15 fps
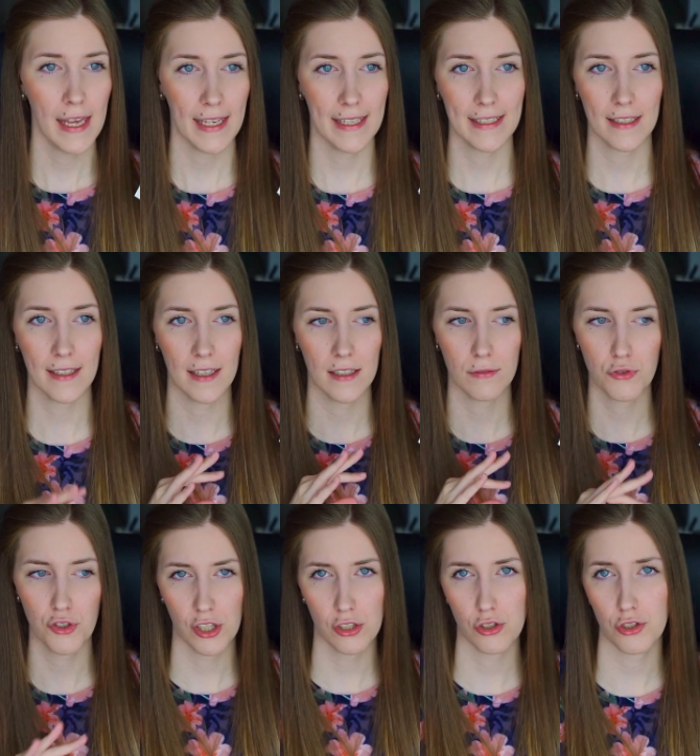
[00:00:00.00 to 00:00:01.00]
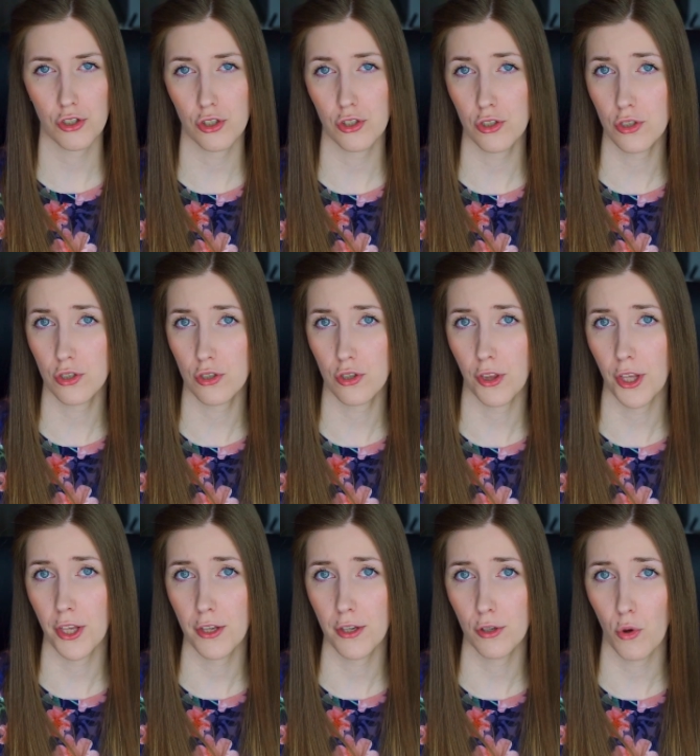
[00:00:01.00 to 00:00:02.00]
and that kind of changes
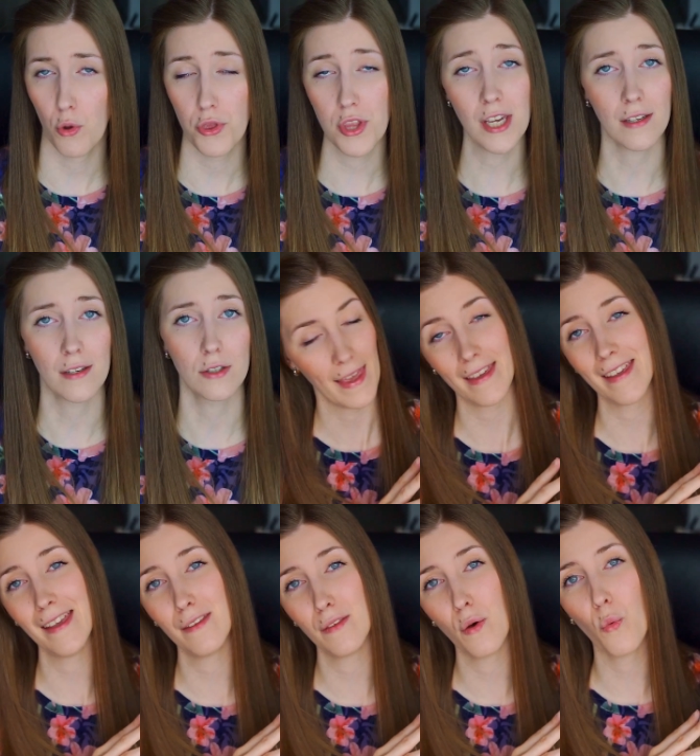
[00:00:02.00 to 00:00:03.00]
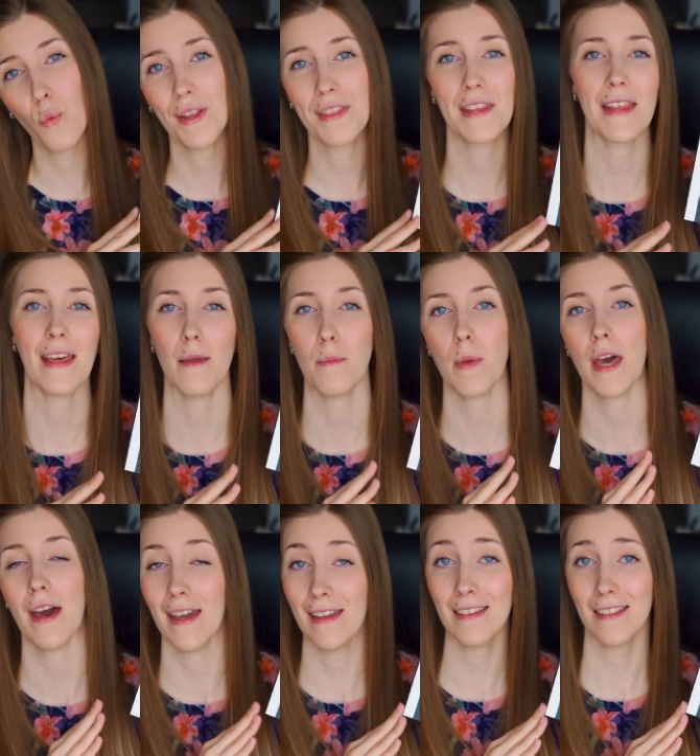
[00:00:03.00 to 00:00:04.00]
the whole thing. Again, one that I'm
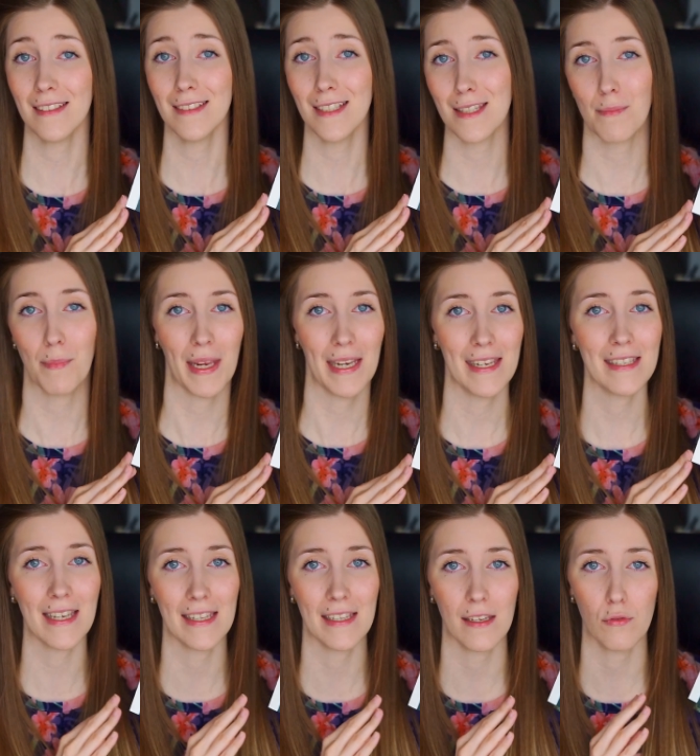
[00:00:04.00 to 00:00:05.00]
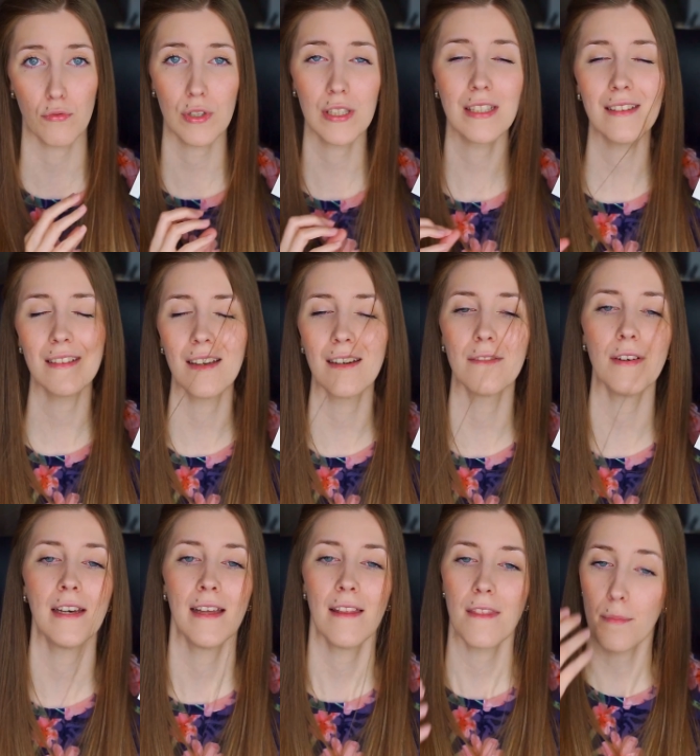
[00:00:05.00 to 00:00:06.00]
highly anticipating, and I really love
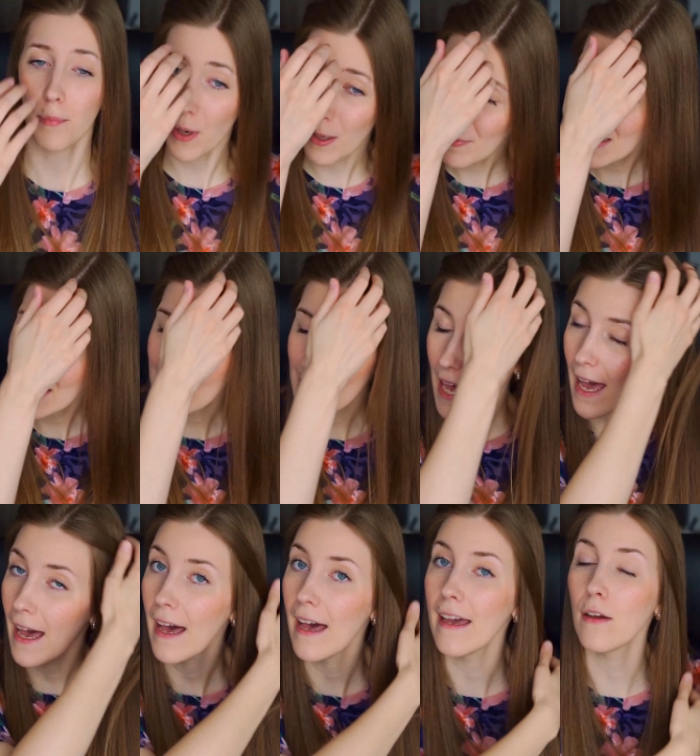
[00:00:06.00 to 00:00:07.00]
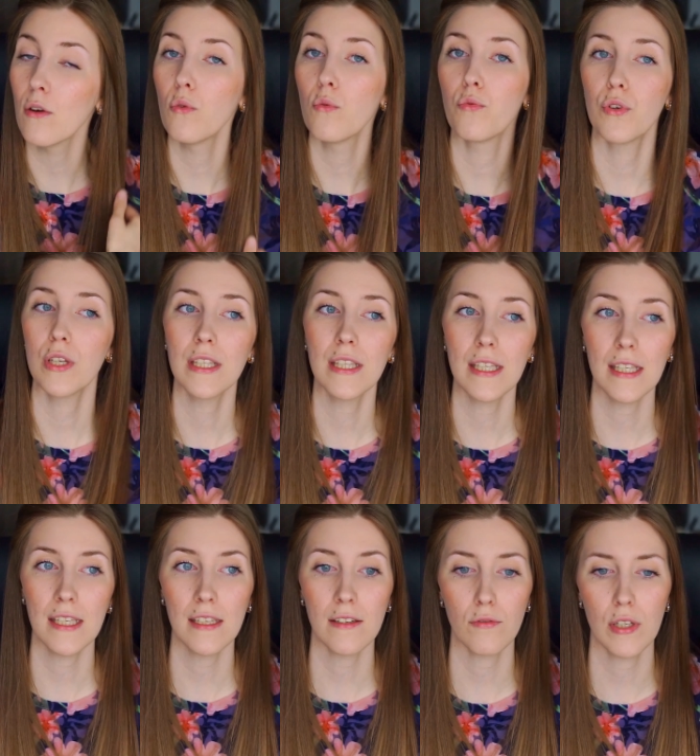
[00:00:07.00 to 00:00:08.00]
the premise.
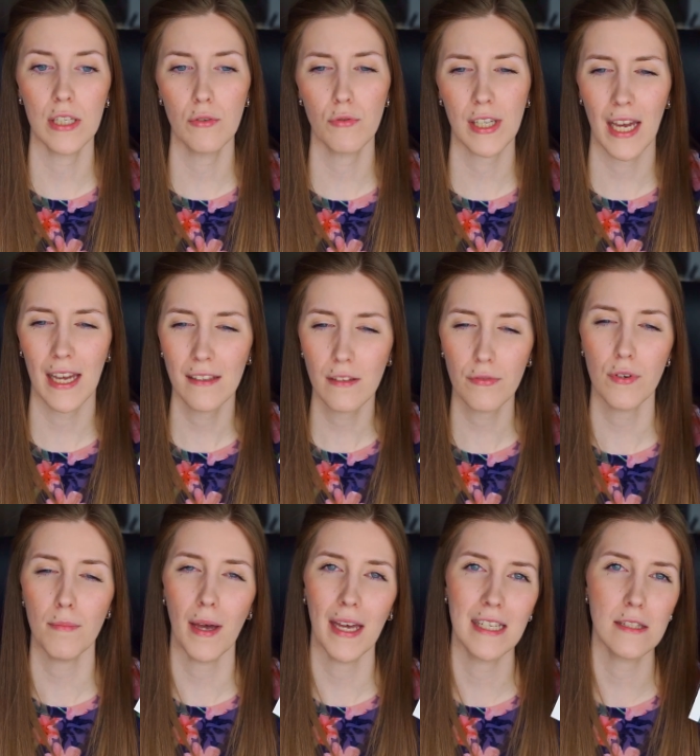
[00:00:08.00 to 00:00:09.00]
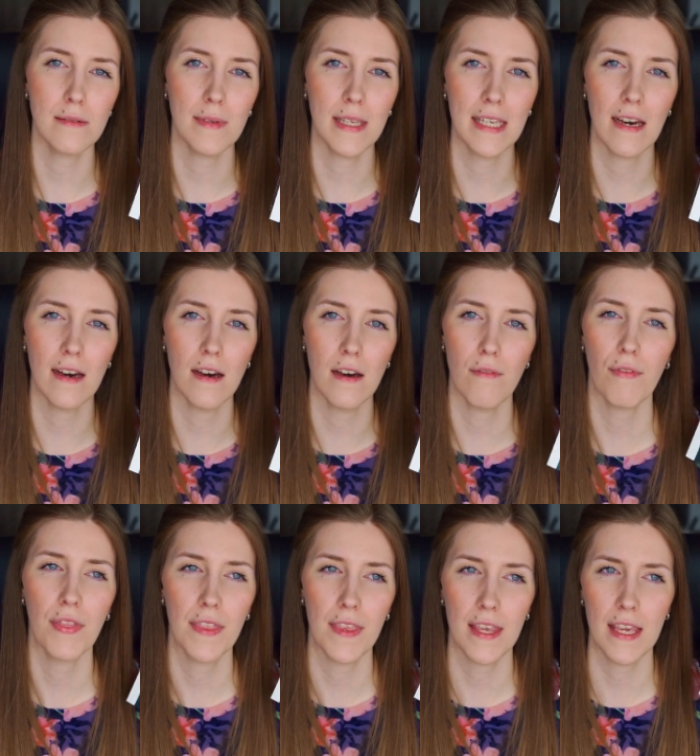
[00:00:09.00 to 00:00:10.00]
It kind of reminds me
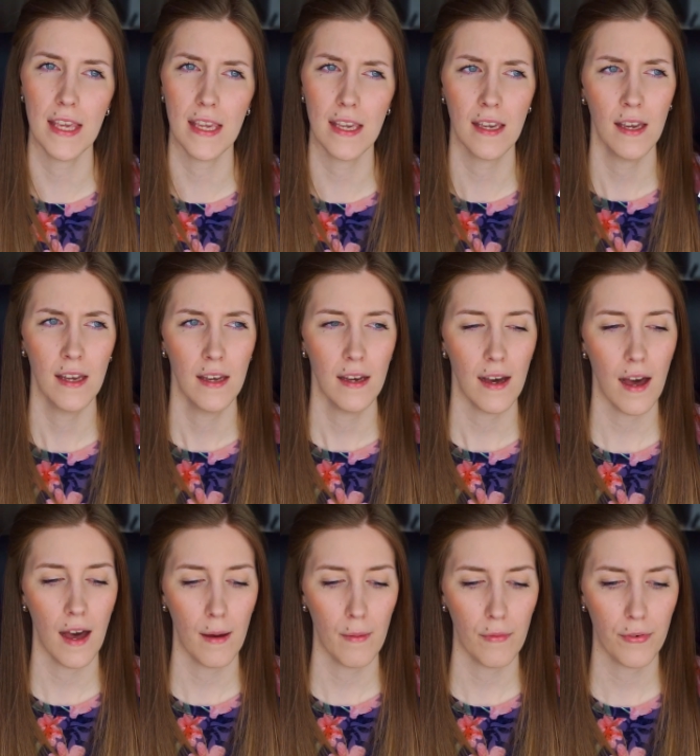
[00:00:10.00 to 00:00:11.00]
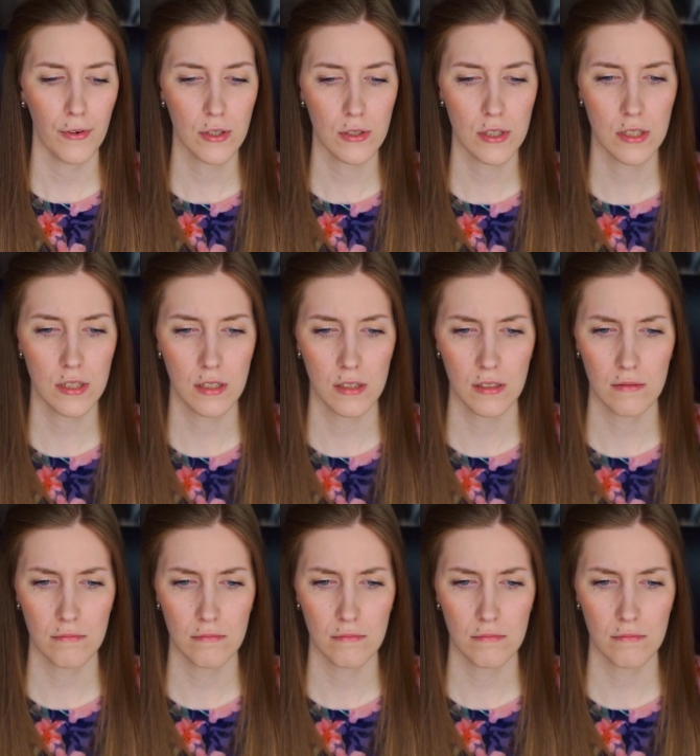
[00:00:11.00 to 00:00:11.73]
of the first